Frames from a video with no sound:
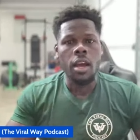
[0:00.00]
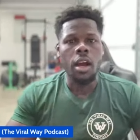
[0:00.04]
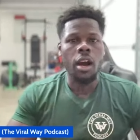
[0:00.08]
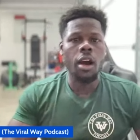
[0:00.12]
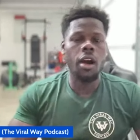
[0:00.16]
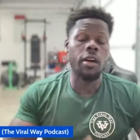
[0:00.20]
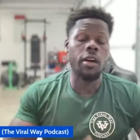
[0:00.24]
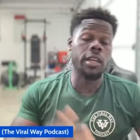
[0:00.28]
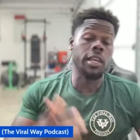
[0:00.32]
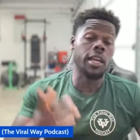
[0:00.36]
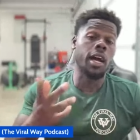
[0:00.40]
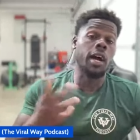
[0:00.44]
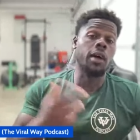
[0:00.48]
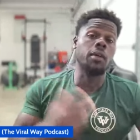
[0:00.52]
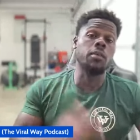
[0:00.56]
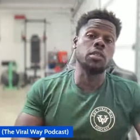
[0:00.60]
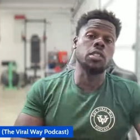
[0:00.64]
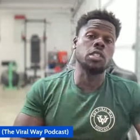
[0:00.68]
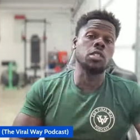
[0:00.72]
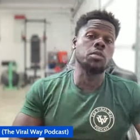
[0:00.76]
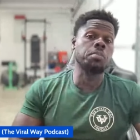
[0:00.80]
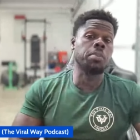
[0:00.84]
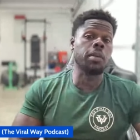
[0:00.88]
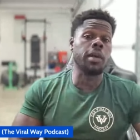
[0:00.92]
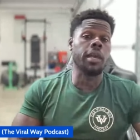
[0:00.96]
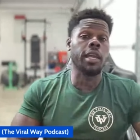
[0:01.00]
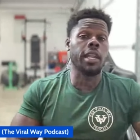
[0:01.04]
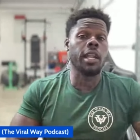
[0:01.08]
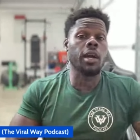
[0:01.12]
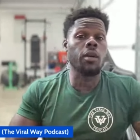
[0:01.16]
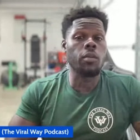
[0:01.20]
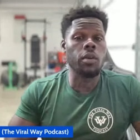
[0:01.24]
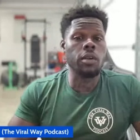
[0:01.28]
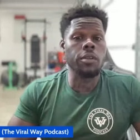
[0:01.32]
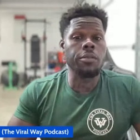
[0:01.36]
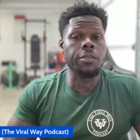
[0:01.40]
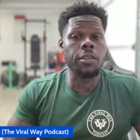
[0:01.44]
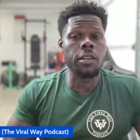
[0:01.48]
Oh, yeah, I was just playing. I
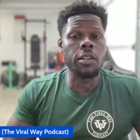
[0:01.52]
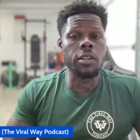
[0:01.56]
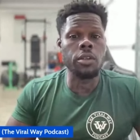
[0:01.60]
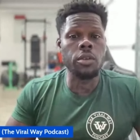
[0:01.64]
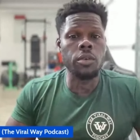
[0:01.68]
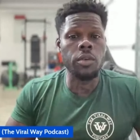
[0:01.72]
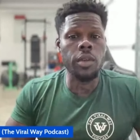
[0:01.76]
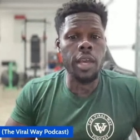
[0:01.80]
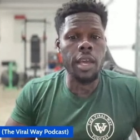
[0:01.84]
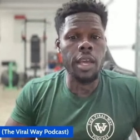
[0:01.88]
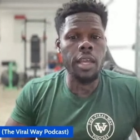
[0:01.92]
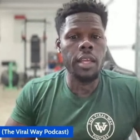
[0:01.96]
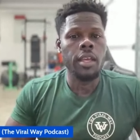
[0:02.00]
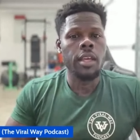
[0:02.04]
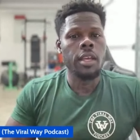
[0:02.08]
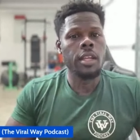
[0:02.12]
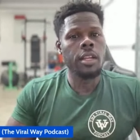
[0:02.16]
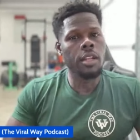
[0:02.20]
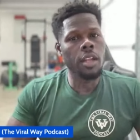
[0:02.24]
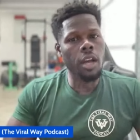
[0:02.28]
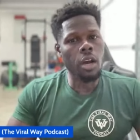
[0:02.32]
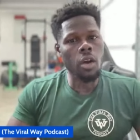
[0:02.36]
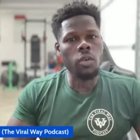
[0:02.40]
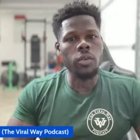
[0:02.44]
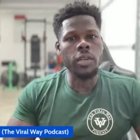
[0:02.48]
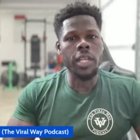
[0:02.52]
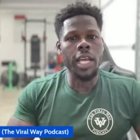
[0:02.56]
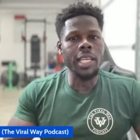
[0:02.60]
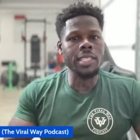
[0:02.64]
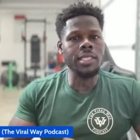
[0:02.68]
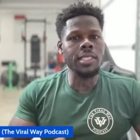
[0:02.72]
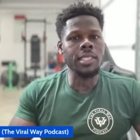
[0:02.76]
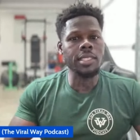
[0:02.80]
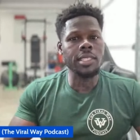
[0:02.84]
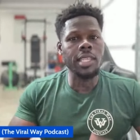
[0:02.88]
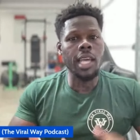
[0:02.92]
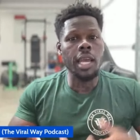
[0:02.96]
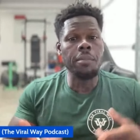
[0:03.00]
wasn't finna do that. No,
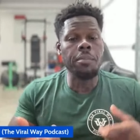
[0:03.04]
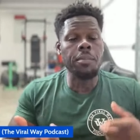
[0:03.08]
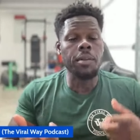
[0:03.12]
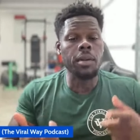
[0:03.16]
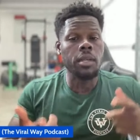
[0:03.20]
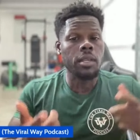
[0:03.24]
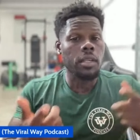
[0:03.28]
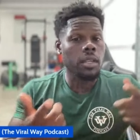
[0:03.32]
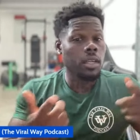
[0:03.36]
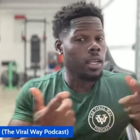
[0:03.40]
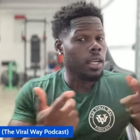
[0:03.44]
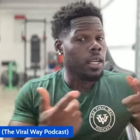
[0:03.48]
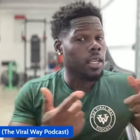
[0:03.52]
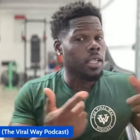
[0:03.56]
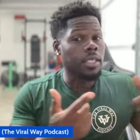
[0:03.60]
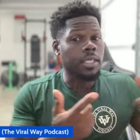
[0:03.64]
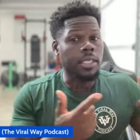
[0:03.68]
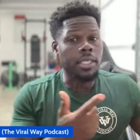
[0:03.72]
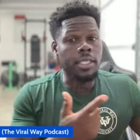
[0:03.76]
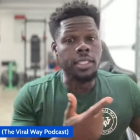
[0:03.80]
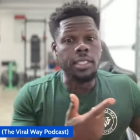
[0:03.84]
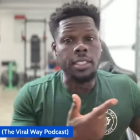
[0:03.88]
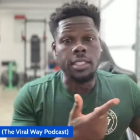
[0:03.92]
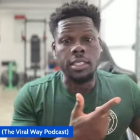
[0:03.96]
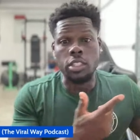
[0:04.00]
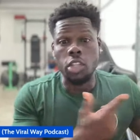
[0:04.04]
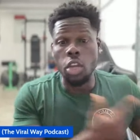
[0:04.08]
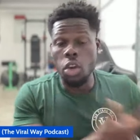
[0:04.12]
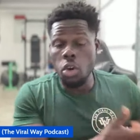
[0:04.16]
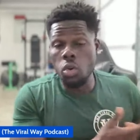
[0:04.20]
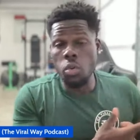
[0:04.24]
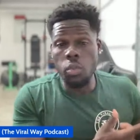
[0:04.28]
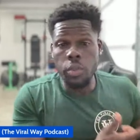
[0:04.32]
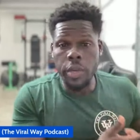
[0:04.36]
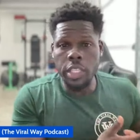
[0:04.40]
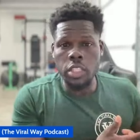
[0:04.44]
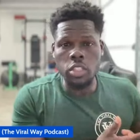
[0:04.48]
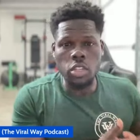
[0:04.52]
that's the type of
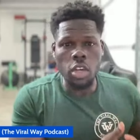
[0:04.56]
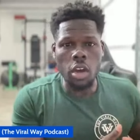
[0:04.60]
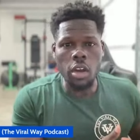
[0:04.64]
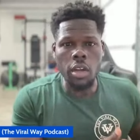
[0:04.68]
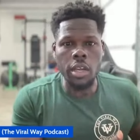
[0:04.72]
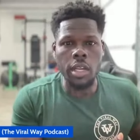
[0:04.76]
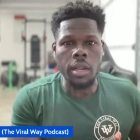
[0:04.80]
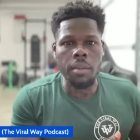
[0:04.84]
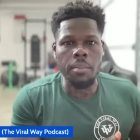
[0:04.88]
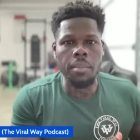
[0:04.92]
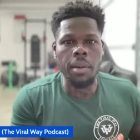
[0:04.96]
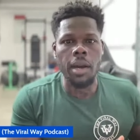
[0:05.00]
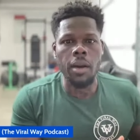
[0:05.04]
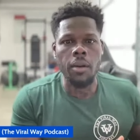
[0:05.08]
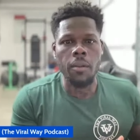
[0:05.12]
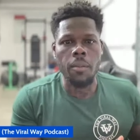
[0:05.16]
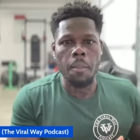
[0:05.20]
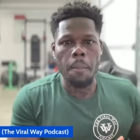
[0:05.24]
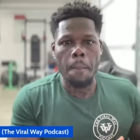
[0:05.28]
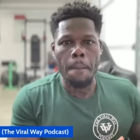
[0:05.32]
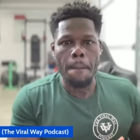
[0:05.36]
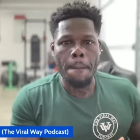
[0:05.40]
dude we talking about.